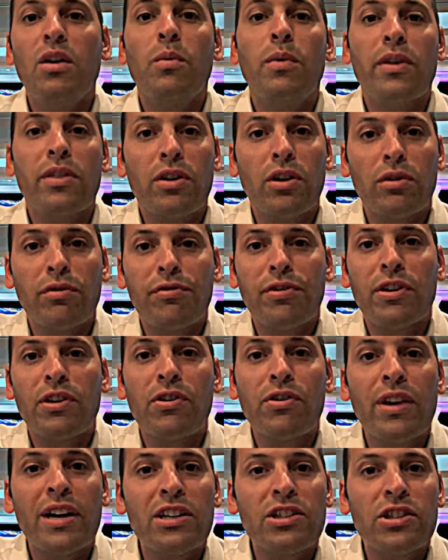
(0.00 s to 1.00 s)
with
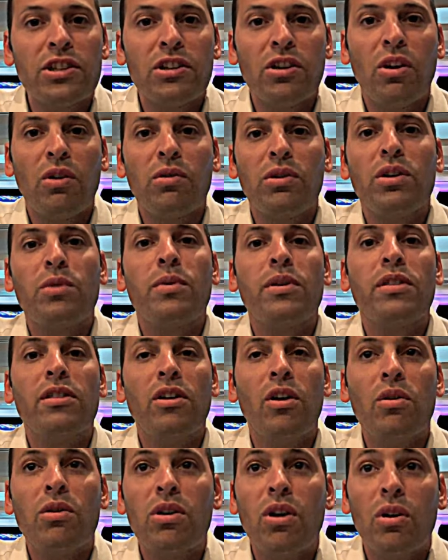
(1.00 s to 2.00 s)
configuration only, with
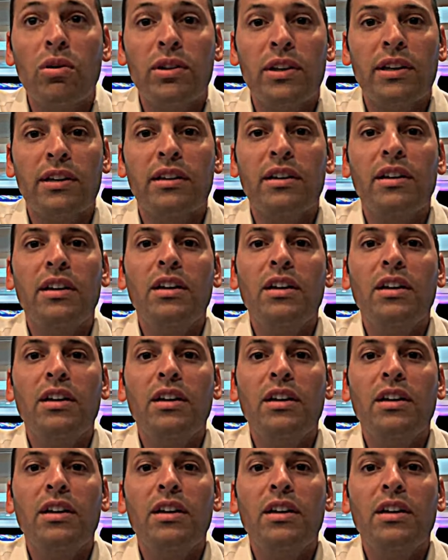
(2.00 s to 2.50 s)
no coding,